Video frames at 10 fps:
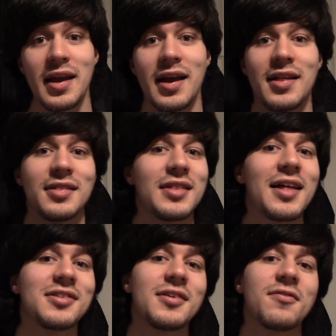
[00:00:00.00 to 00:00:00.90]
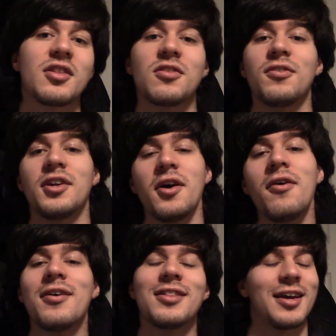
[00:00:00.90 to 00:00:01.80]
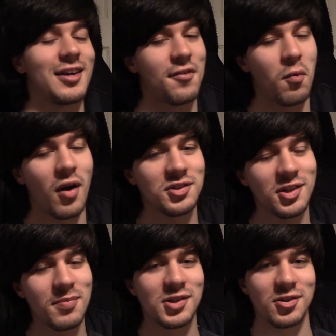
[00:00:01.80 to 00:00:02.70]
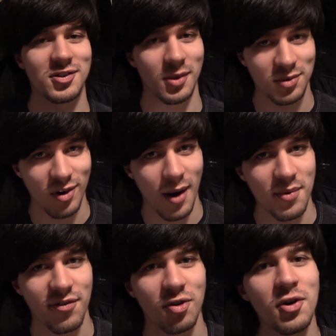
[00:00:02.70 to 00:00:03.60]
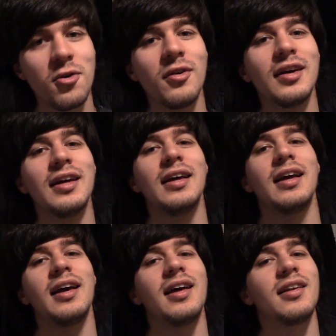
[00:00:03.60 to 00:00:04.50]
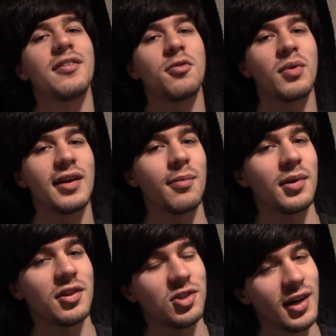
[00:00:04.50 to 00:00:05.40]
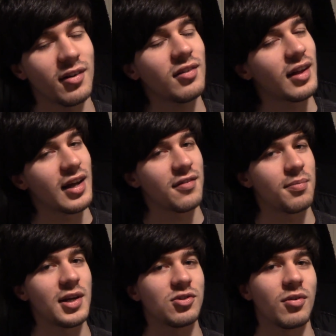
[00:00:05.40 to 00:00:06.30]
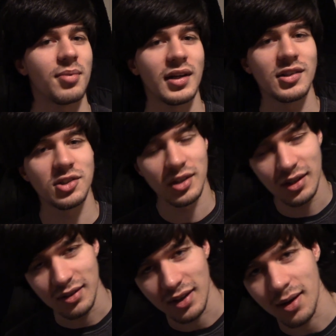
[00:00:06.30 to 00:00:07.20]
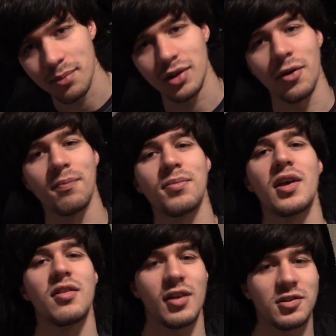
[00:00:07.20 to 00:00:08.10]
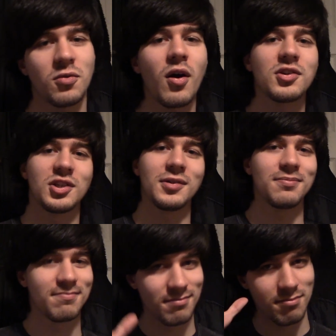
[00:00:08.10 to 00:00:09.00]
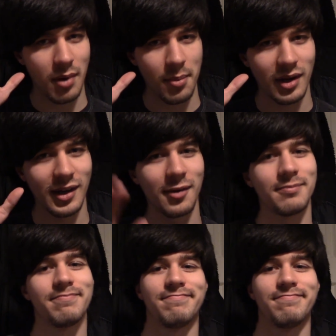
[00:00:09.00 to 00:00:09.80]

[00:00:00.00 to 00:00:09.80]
And that's it for this video. Thank you for watching. Be sure to subscribe if you're new, and if you want to help out the channel, I have a Patreon page down below. Thanks for watching. Bye bye now.